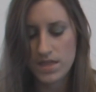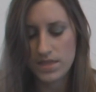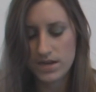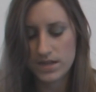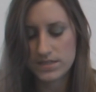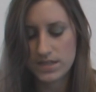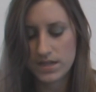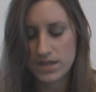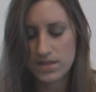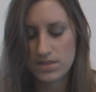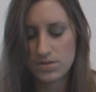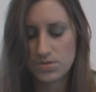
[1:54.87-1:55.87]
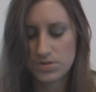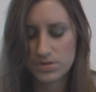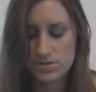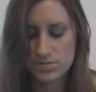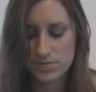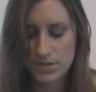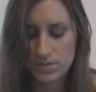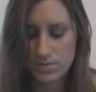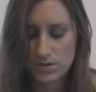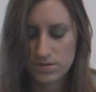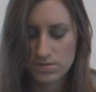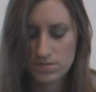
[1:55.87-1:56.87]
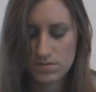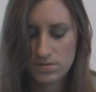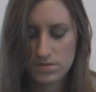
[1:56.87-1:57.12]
And then I tuck in the corners one by one.